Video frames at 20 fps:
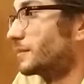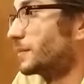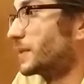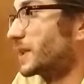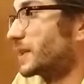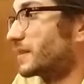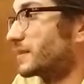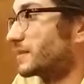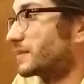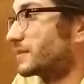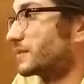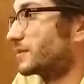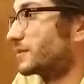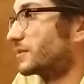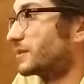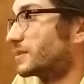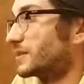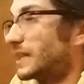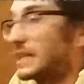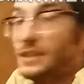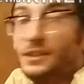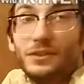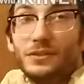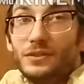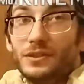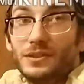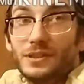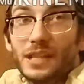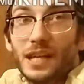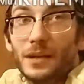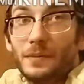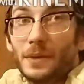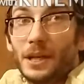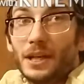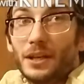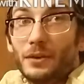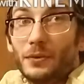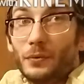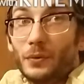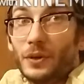Because as soon as I do, this game ain't gonna